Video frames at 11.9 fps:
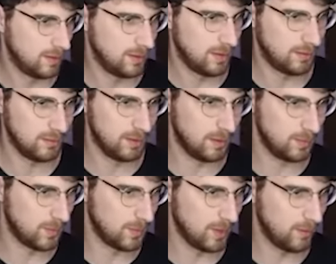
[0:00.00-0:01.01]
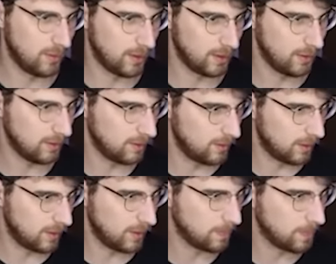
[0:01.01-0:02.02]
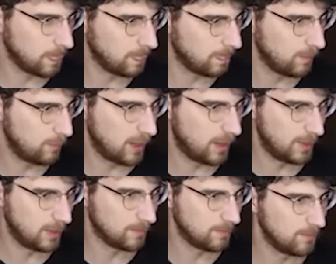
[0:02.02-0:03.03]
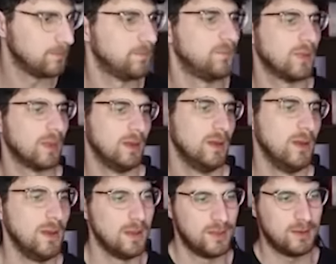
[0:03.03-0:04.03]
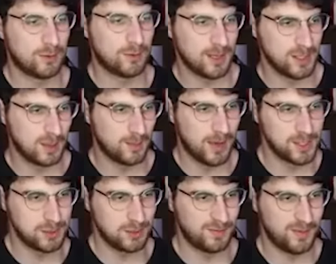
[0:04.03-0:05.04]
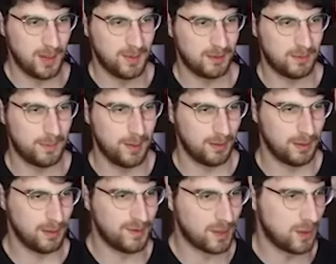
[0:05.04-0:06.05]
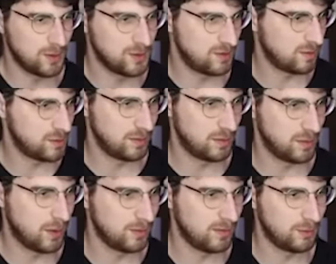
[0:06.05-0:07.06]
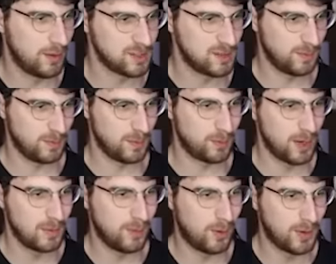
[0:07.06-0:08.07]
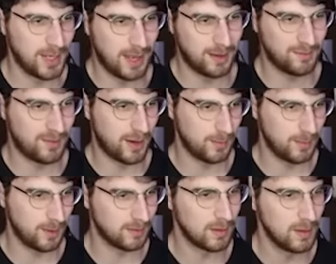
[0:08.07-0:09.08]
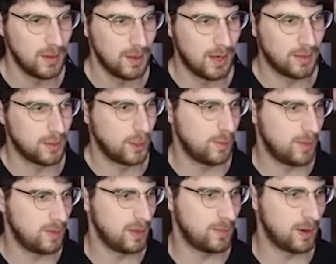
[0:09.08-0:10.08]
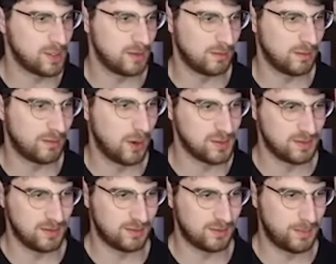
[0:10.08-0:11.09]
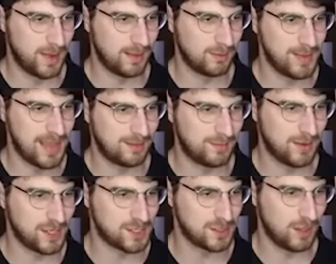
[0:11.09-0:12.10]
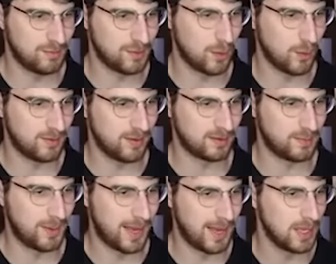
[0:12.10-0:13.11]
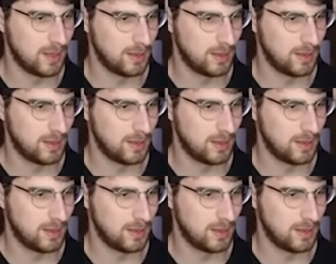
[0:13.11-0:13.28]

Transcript: That's dumb. I don't like it. Okay. Where am I? These gradually combine during development to build a unified consciousness due to the constant interaction between the brain, body, and environment. In the human, the emergence of consciousness depends on the activation of the cortex by